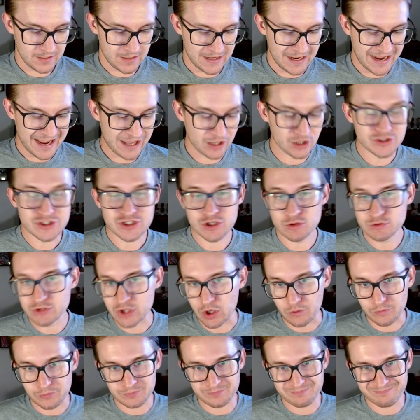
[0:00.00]
I also
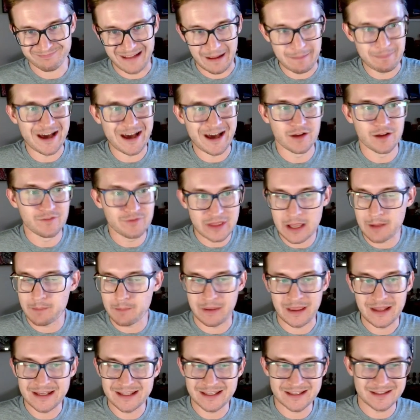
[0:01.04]
don't, I'm not of the
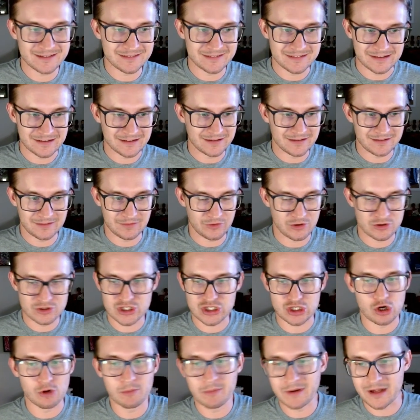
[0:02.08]
opinion, there's
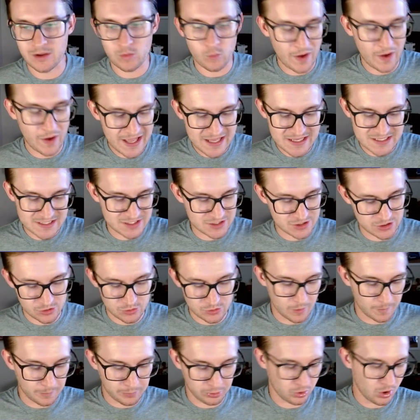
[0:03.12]
so many ways to
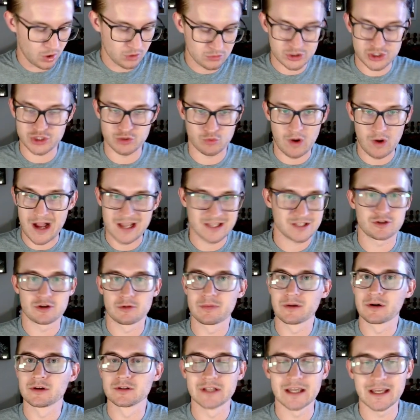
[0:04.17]
approach roster
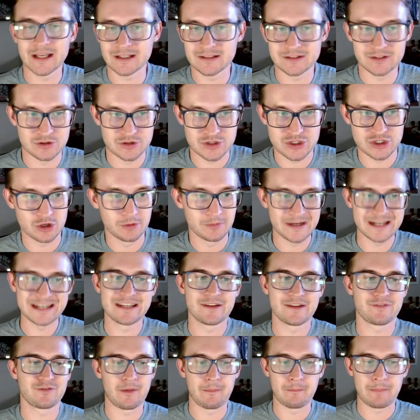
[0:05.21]
building, there's so many
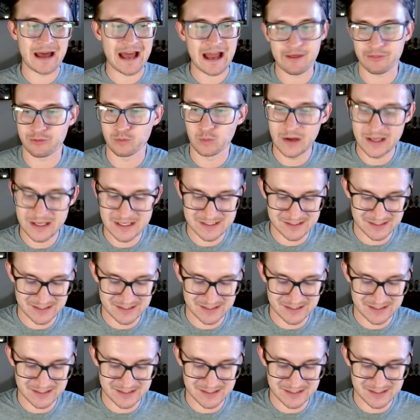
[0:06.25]
different pathways.